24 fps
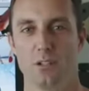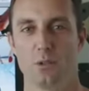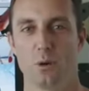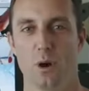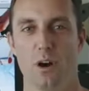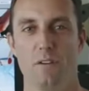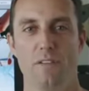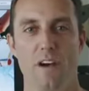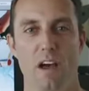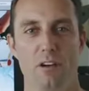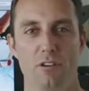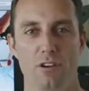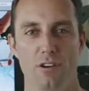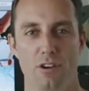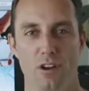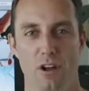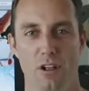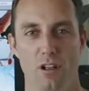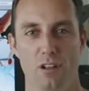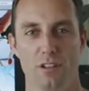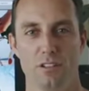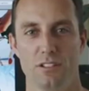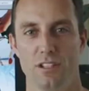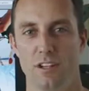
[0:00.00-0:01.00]

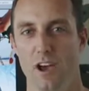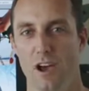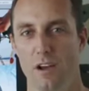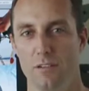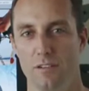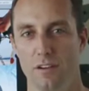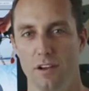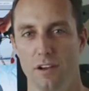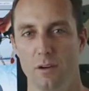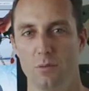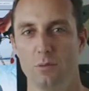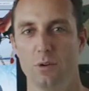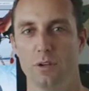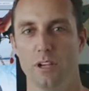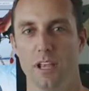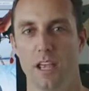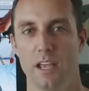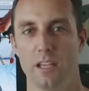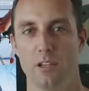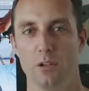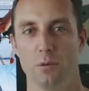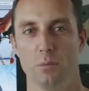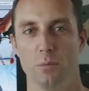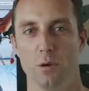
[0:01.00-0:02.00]
$1,200 and over will
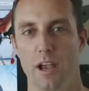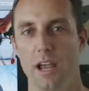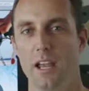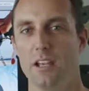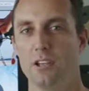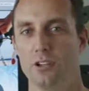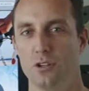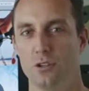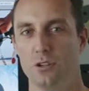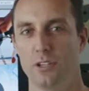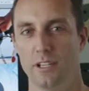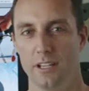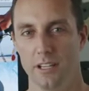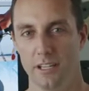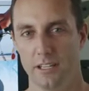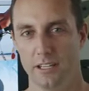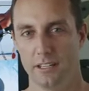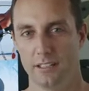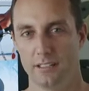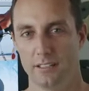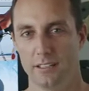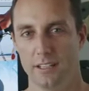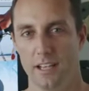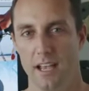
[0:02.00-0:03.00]
get you brand new
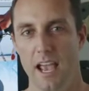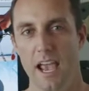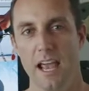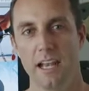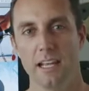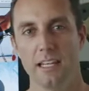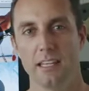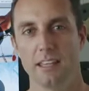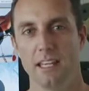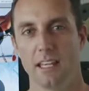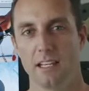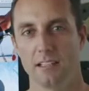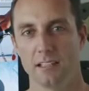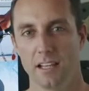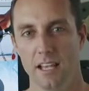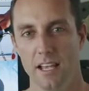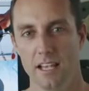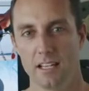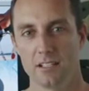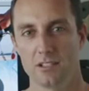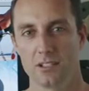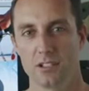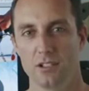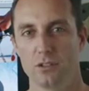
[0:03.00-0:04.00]
gear. Anything
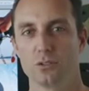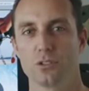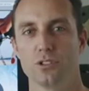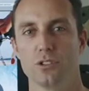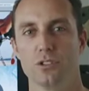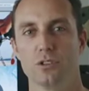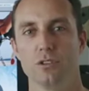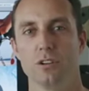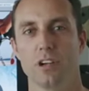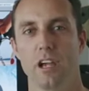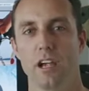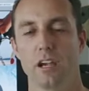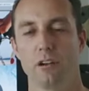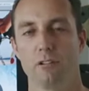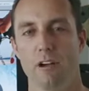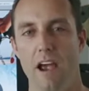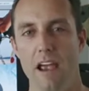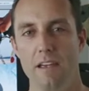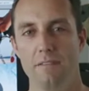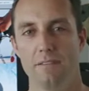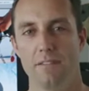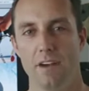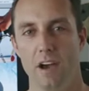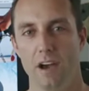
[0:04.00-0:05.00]
less, you'll still get
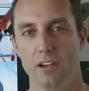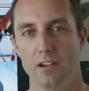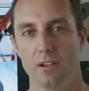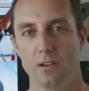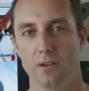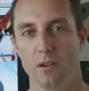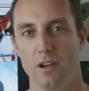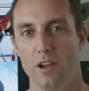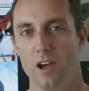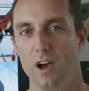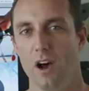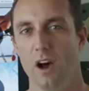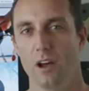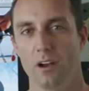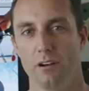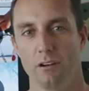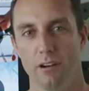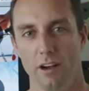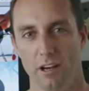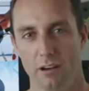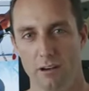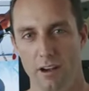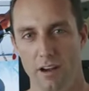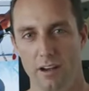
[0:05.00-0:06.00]
great value on our
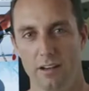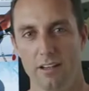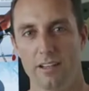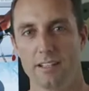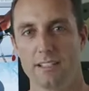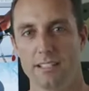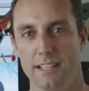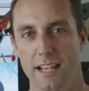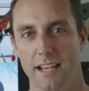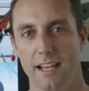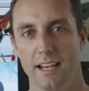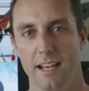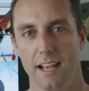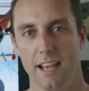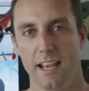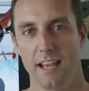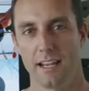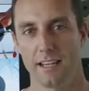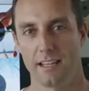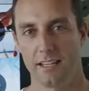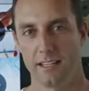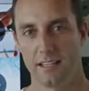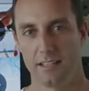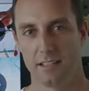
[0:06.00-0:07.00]
accredited
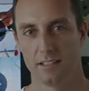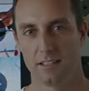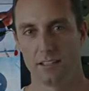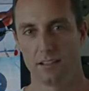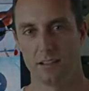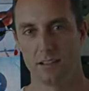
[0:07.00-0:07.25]
second-hand gear.